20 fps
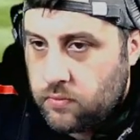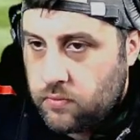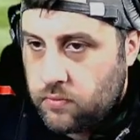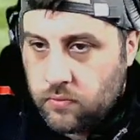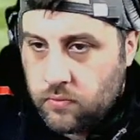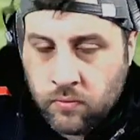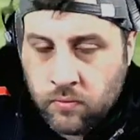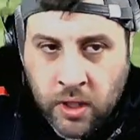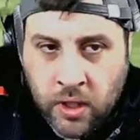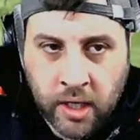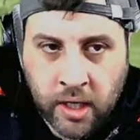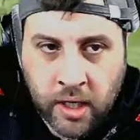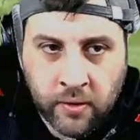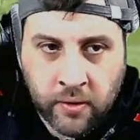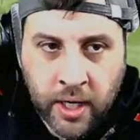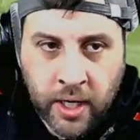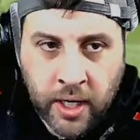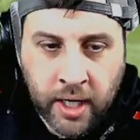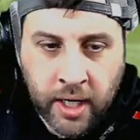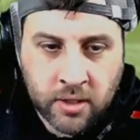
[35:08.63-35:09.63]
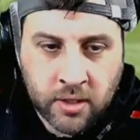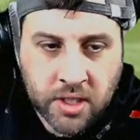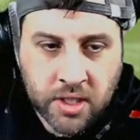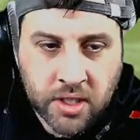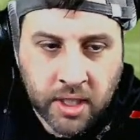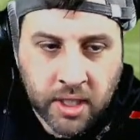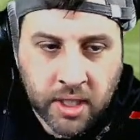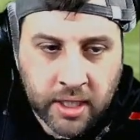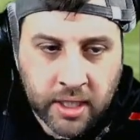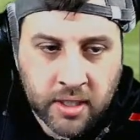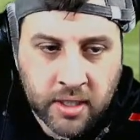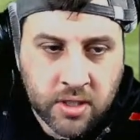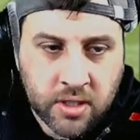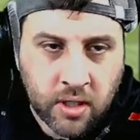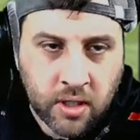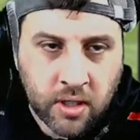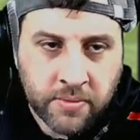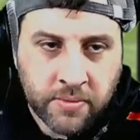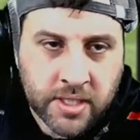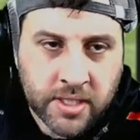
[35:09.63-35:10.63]
We're just going to get this scrum
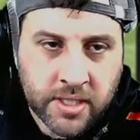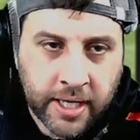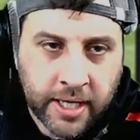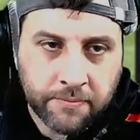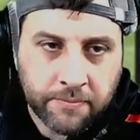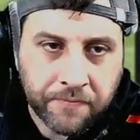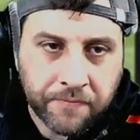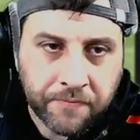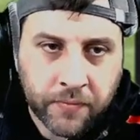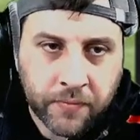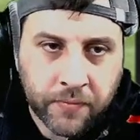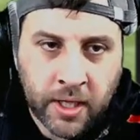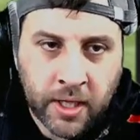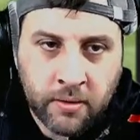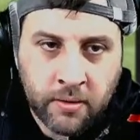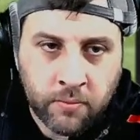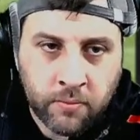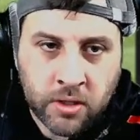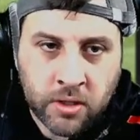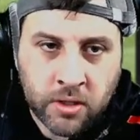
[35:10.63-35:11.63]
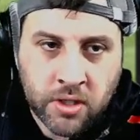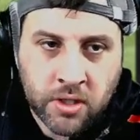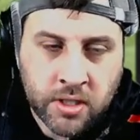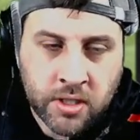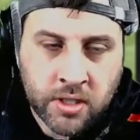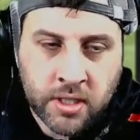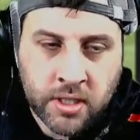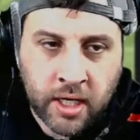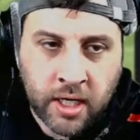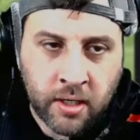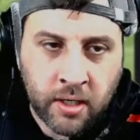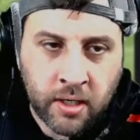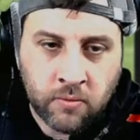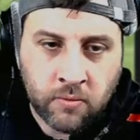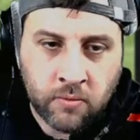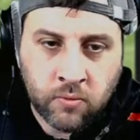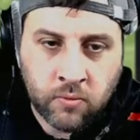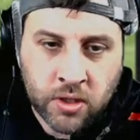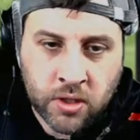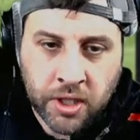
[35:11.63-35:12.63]
set then, and we're just
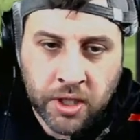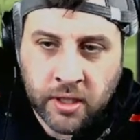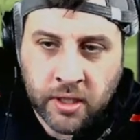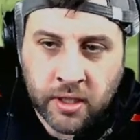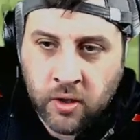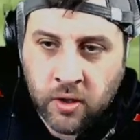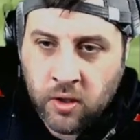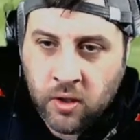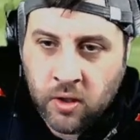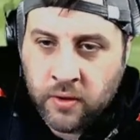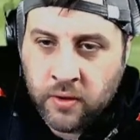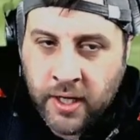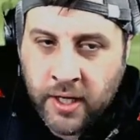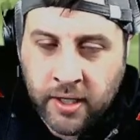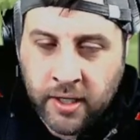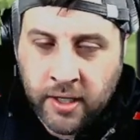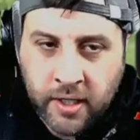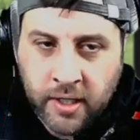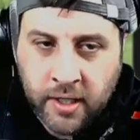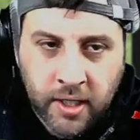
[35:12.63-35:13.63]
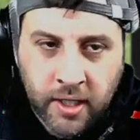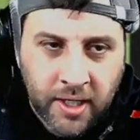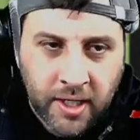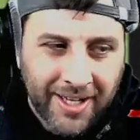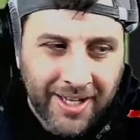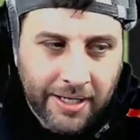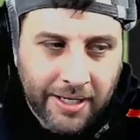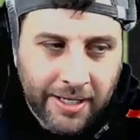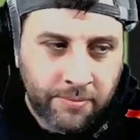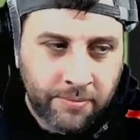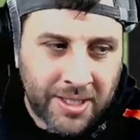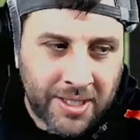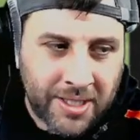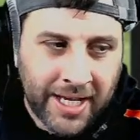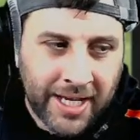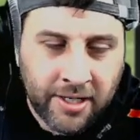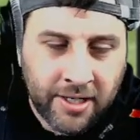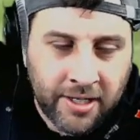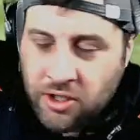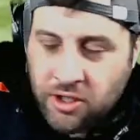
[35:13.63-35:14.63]
watching the knock on there.
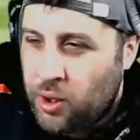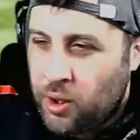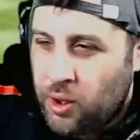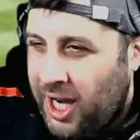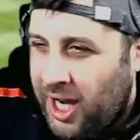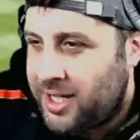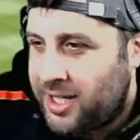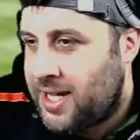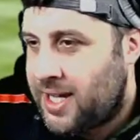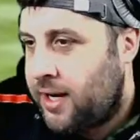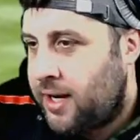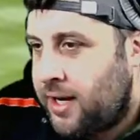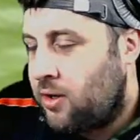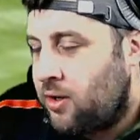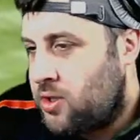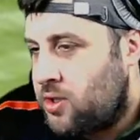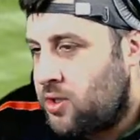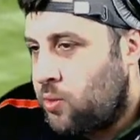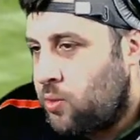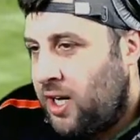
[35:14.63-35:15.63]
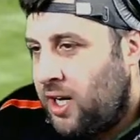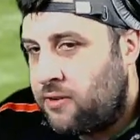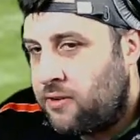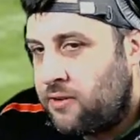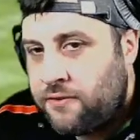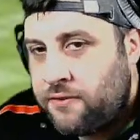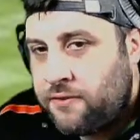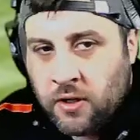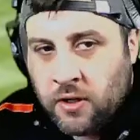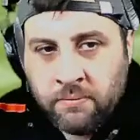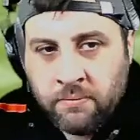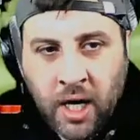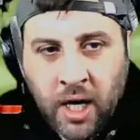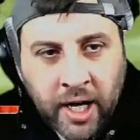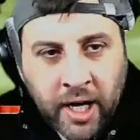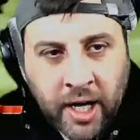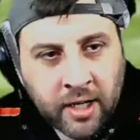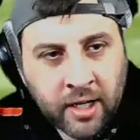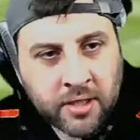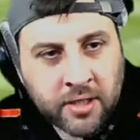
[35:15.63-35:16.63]
Potential high tackle as well from
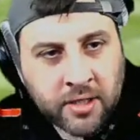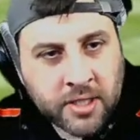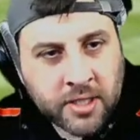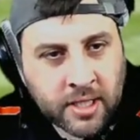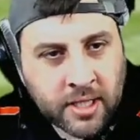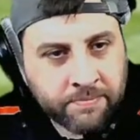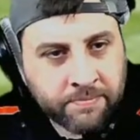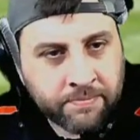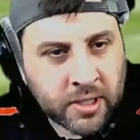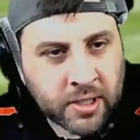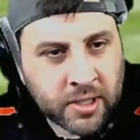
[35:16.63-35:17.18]
Ireland, but